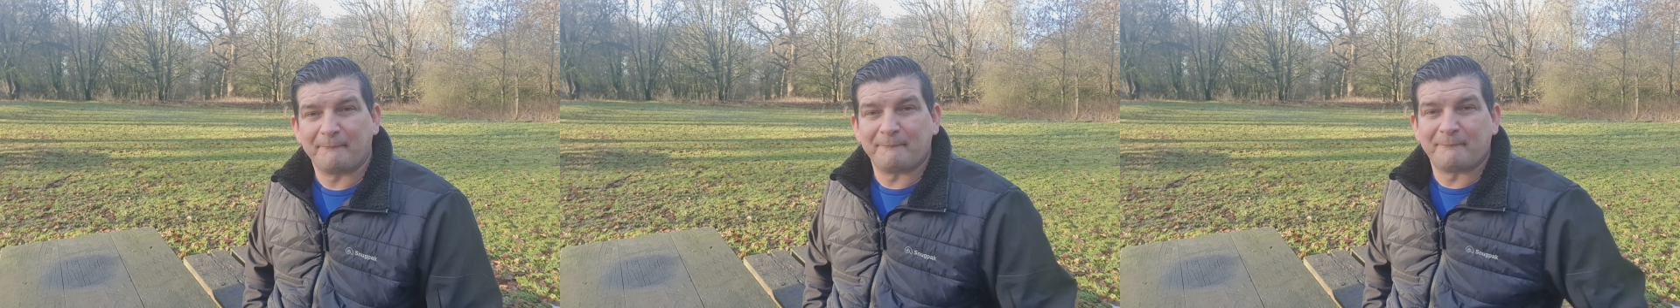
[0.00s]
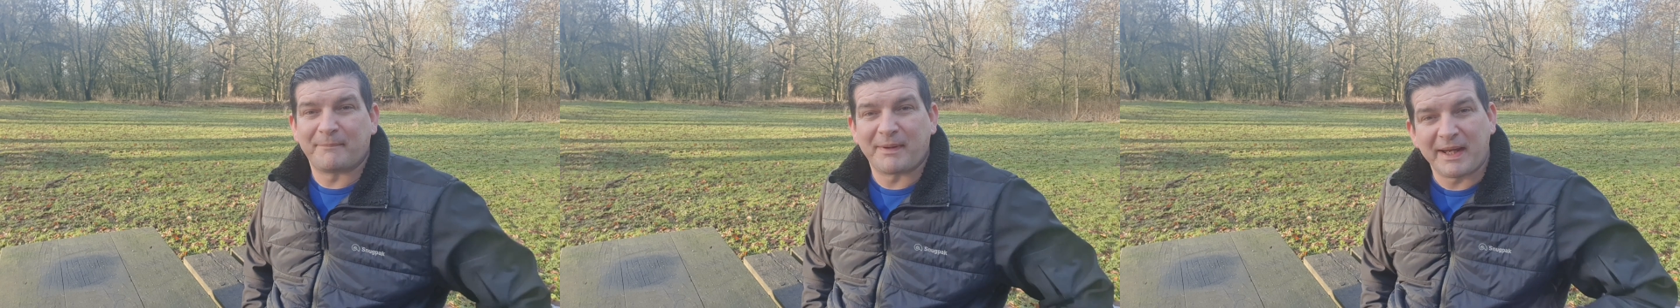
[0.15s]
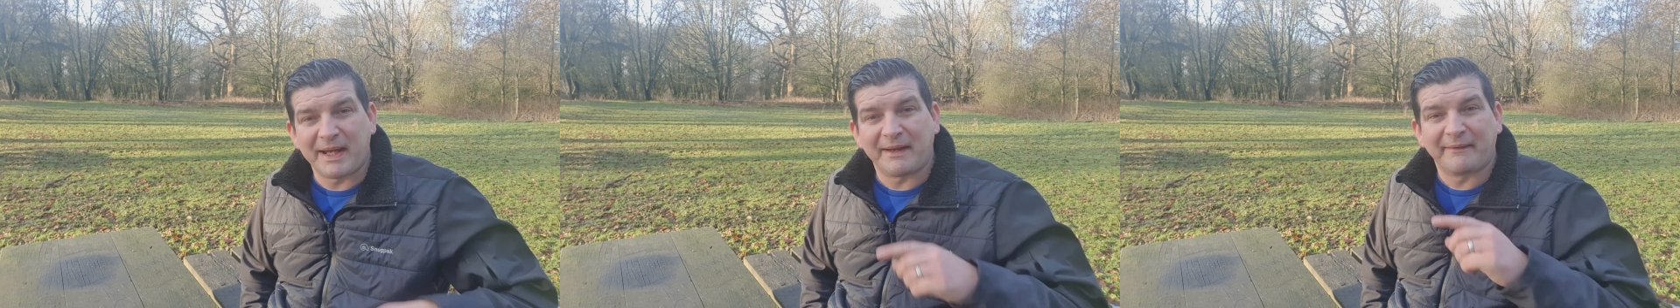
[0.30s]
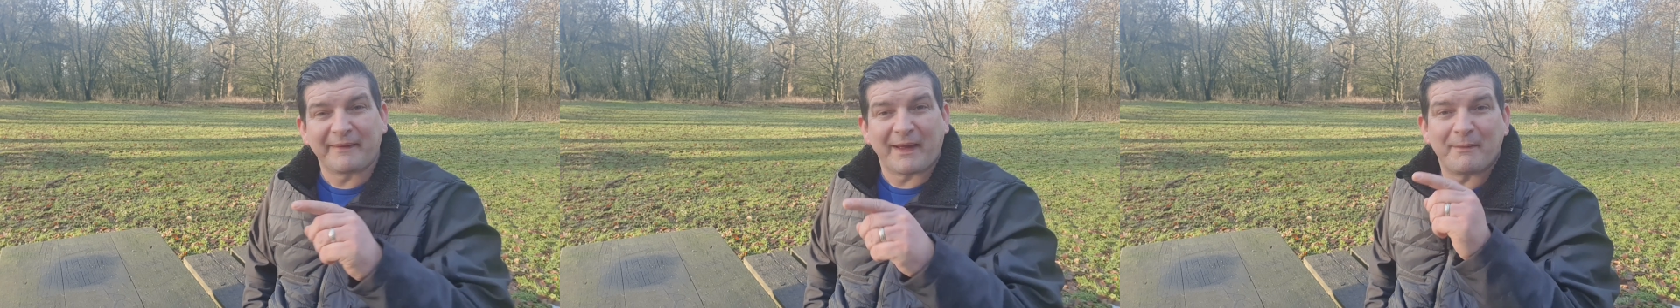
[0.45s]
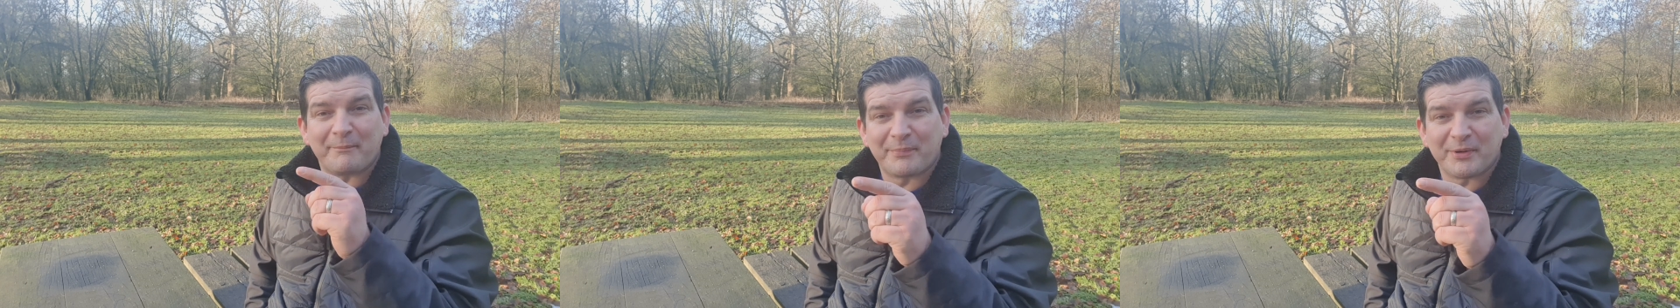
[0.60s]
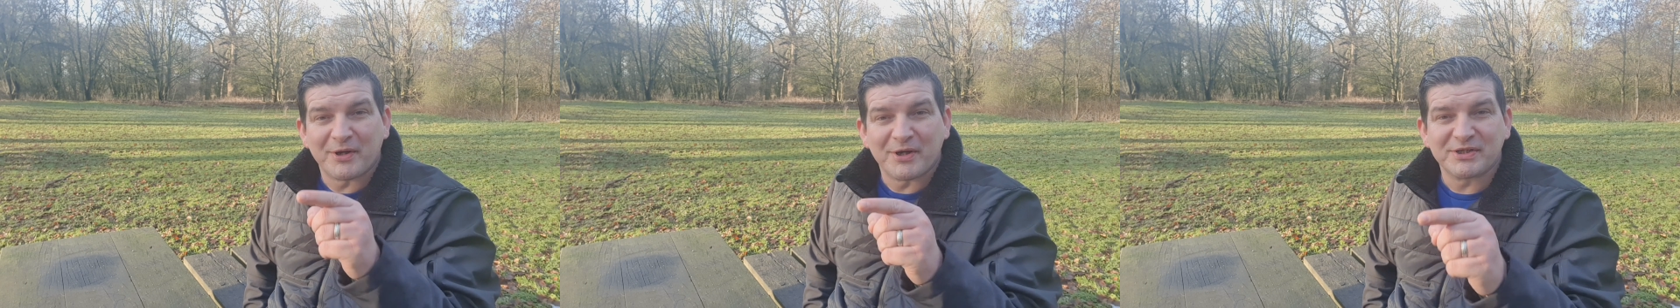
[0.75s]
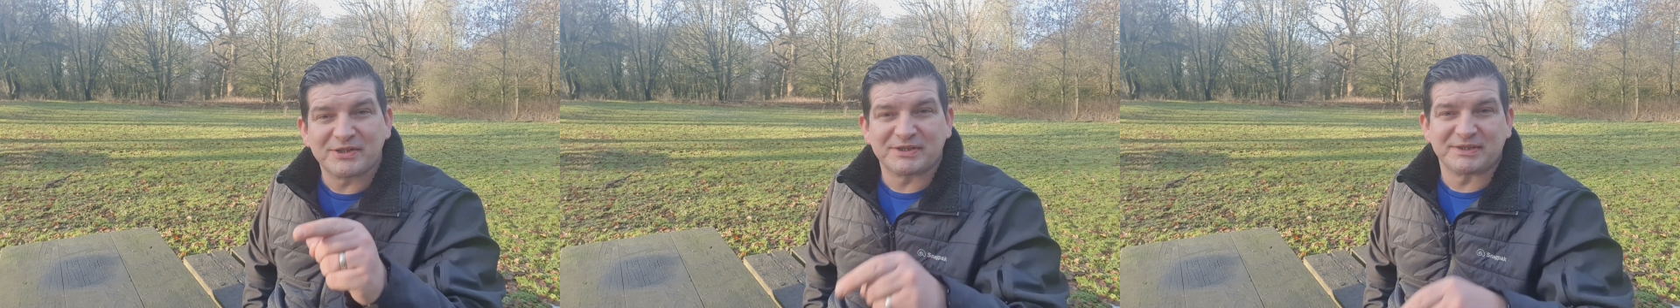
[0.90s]
being that
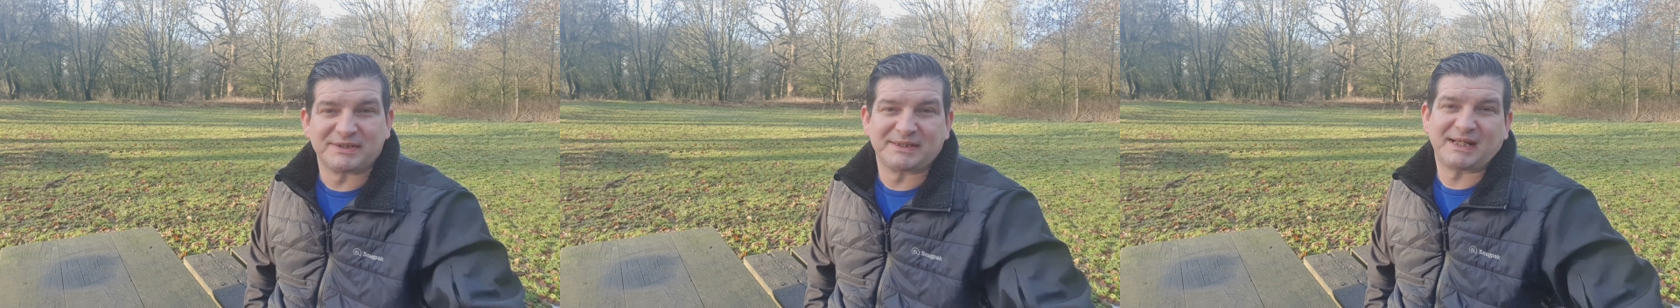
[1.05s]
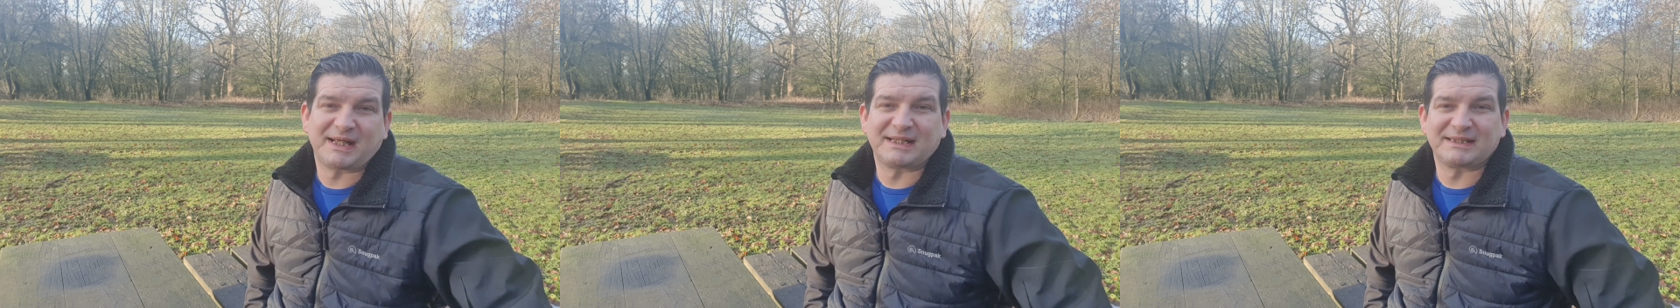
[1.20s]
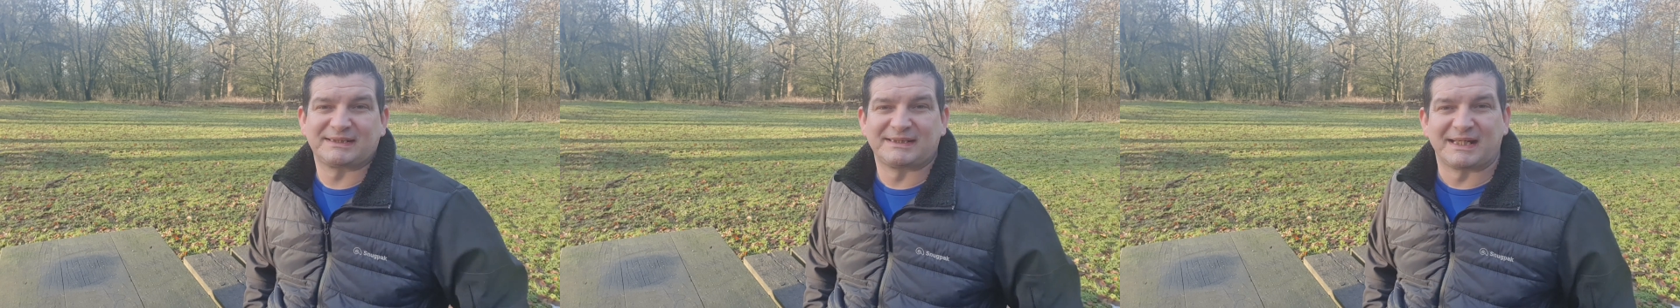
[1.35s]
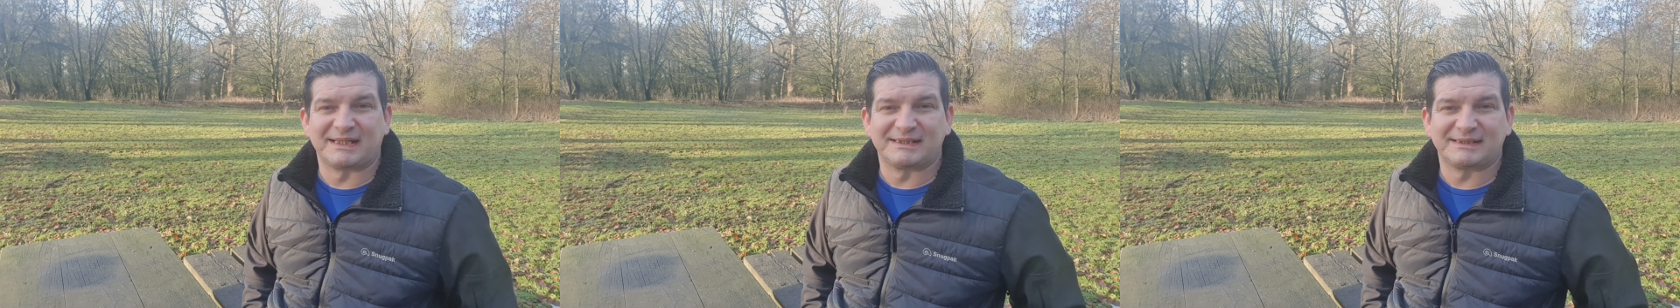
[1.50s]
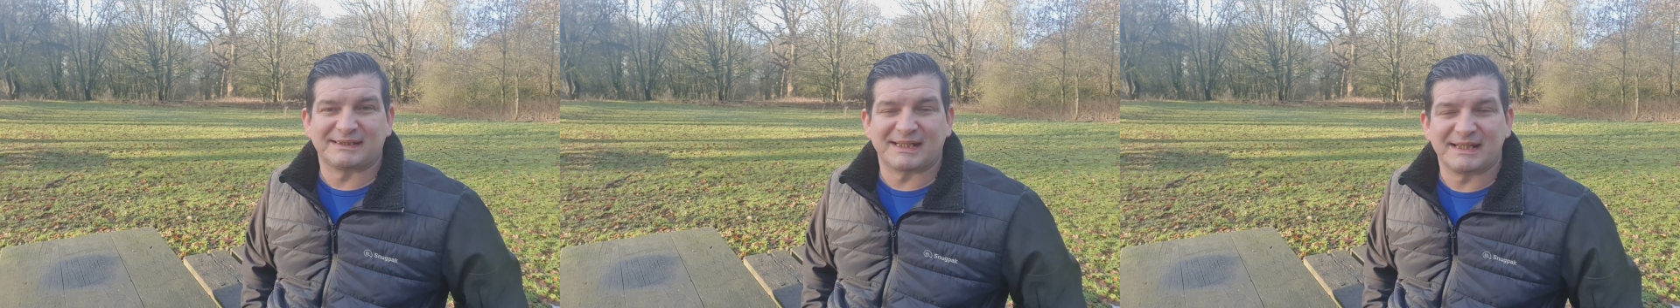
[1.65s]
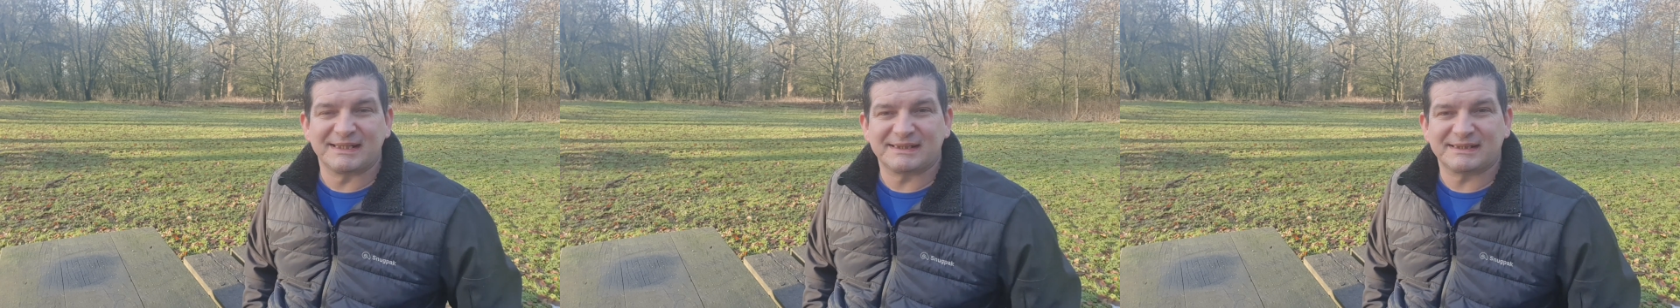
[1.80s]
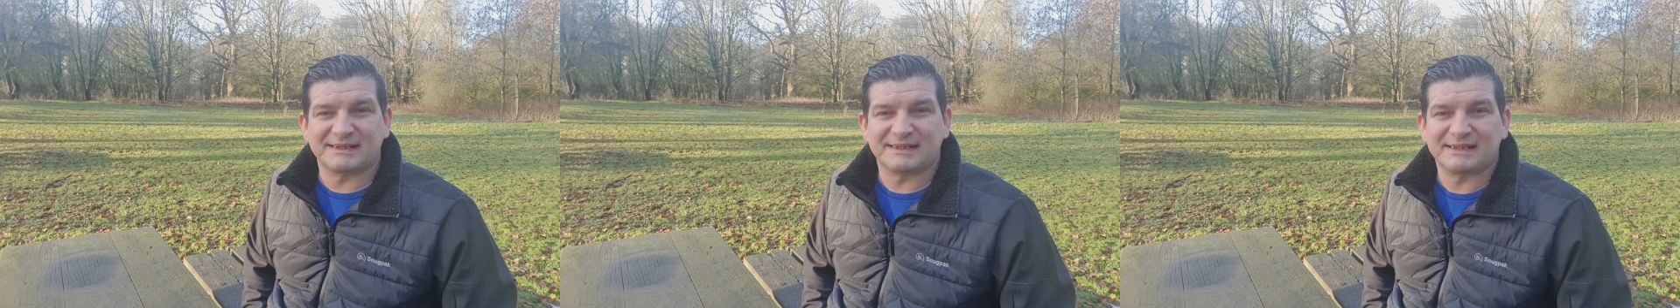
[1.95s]
person, as Dan
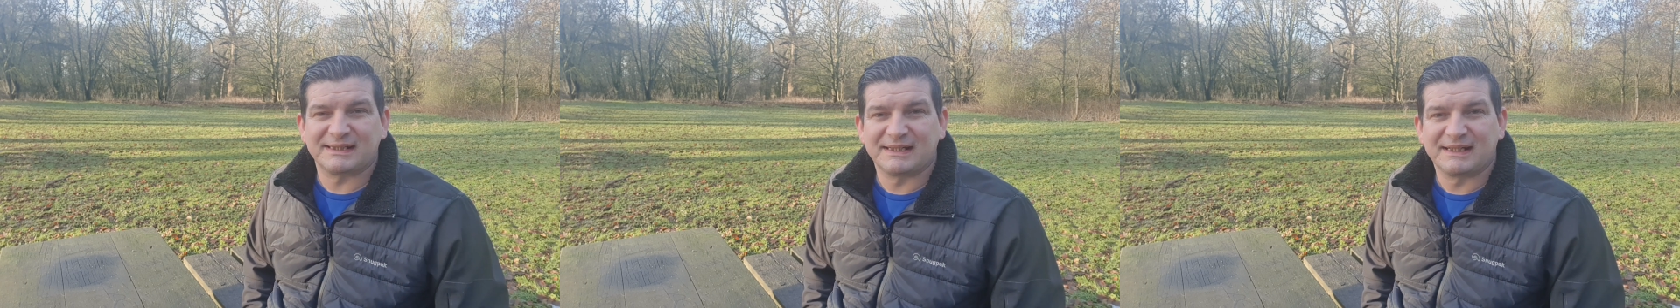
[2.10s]
says,